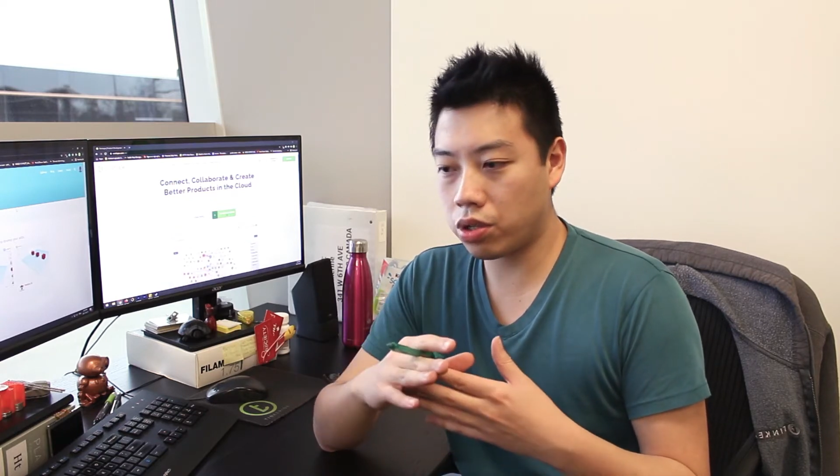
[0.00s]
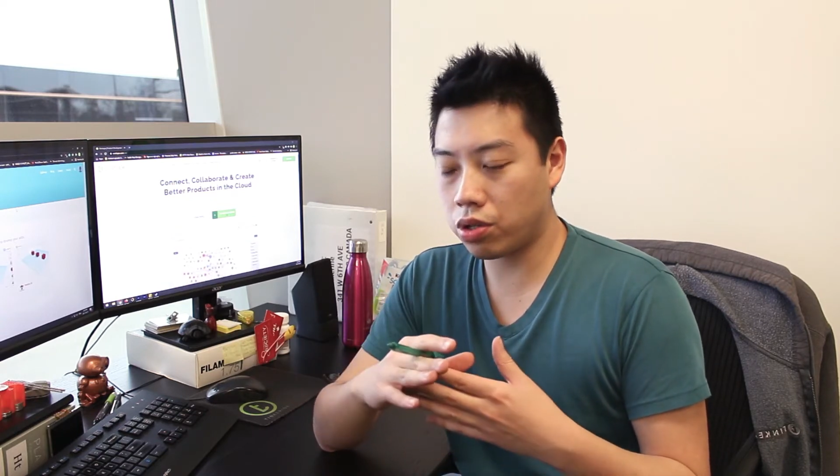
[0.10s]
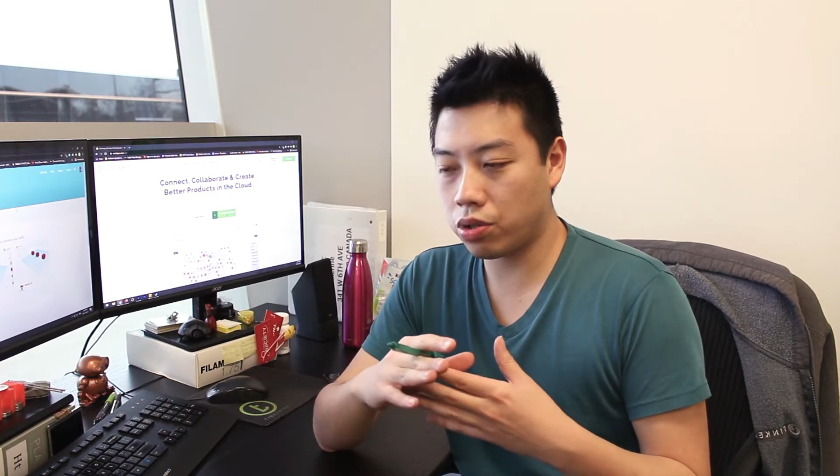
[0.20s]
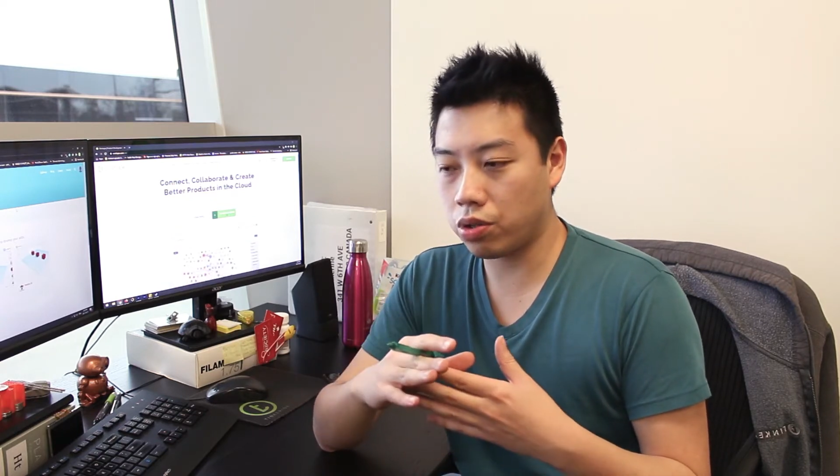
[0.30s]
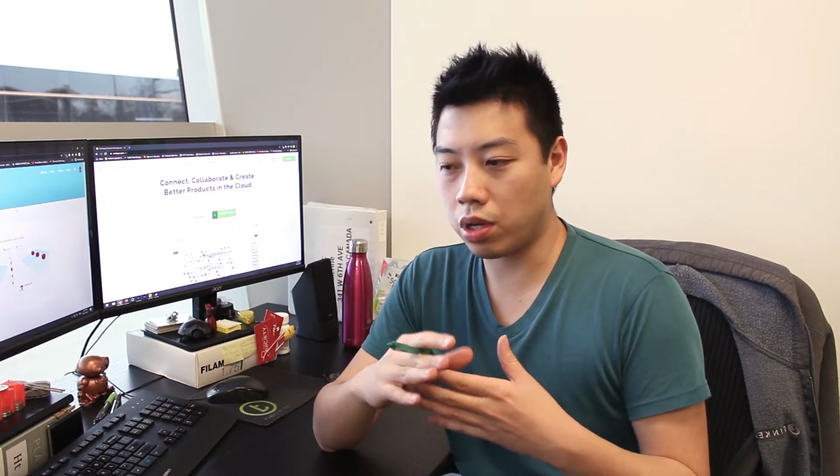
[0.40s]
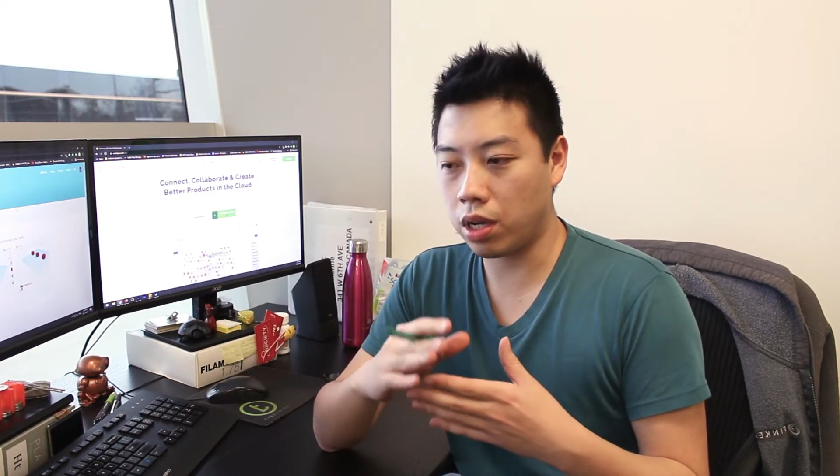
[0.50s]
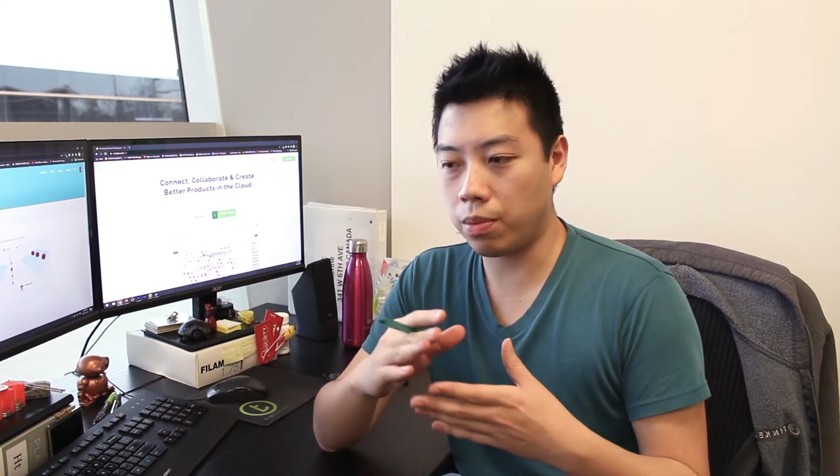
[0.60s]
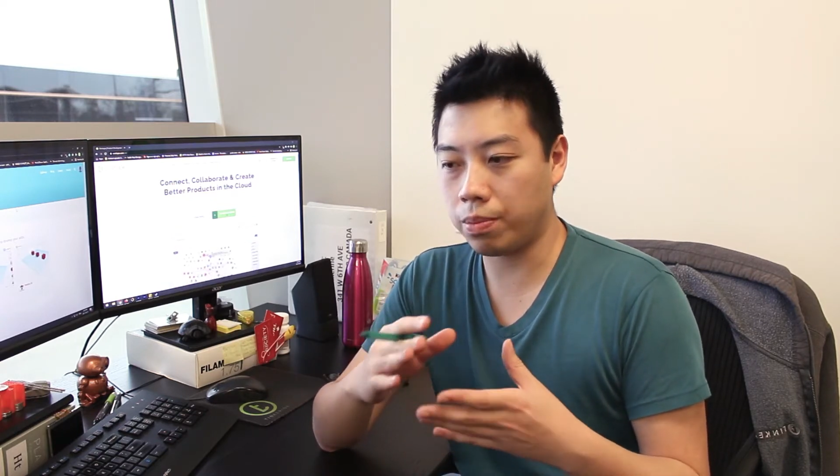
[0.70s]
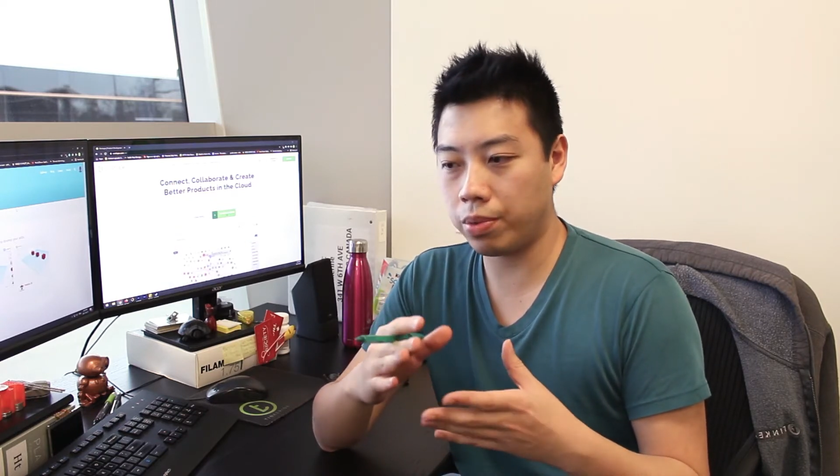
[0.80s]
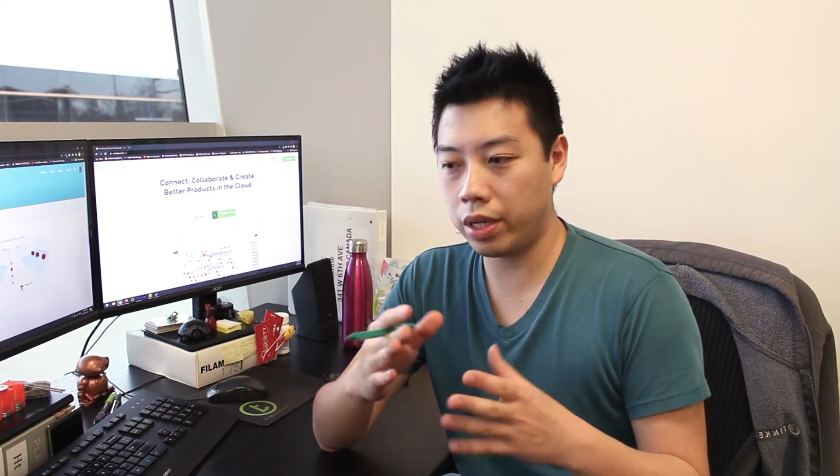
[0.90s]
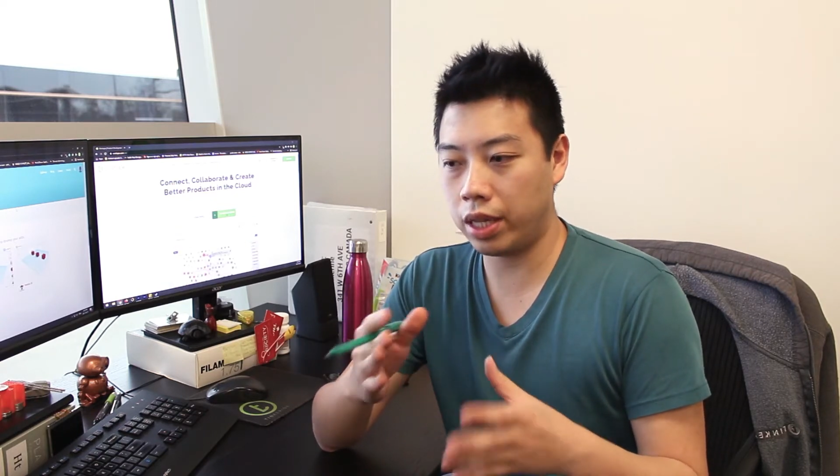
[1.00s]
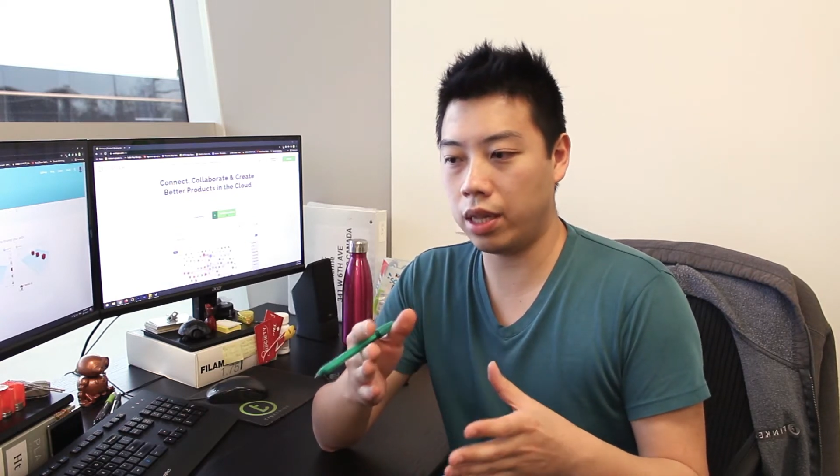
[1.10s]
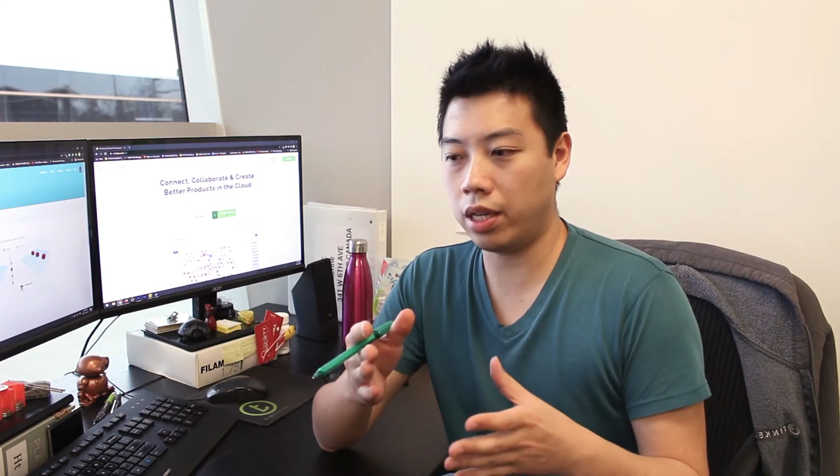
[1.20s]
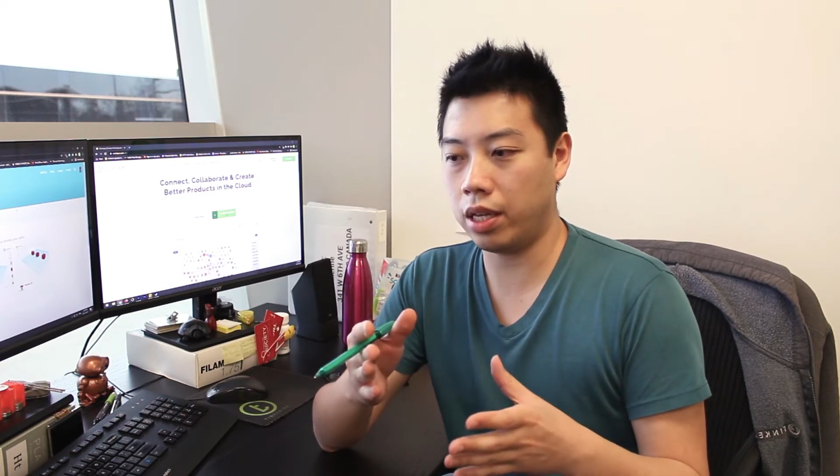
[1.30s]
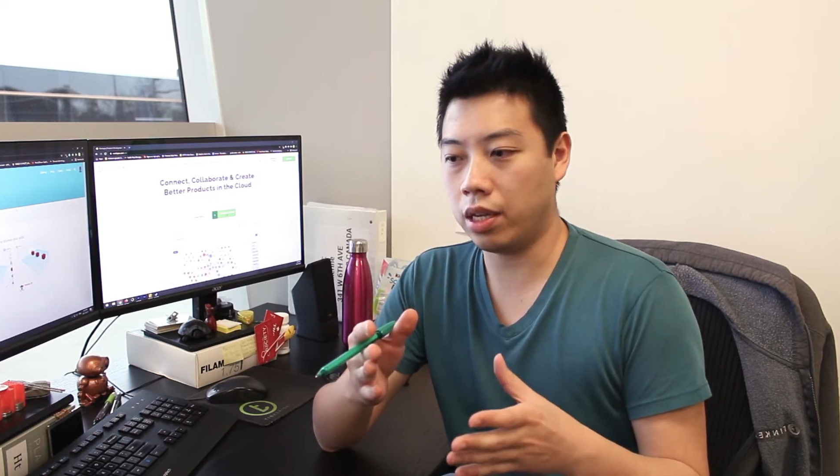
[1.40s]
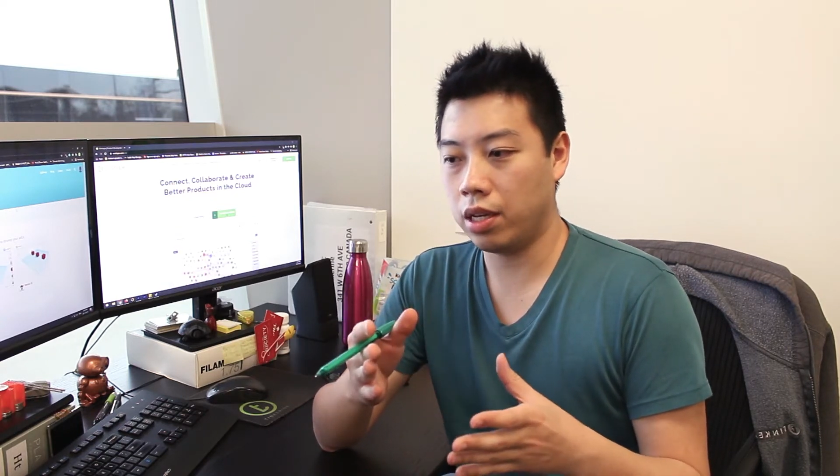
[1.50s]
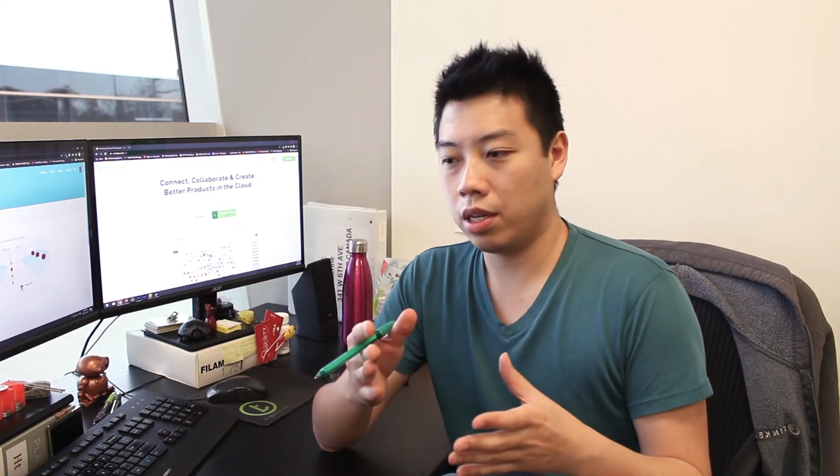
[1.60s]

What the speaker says: to completely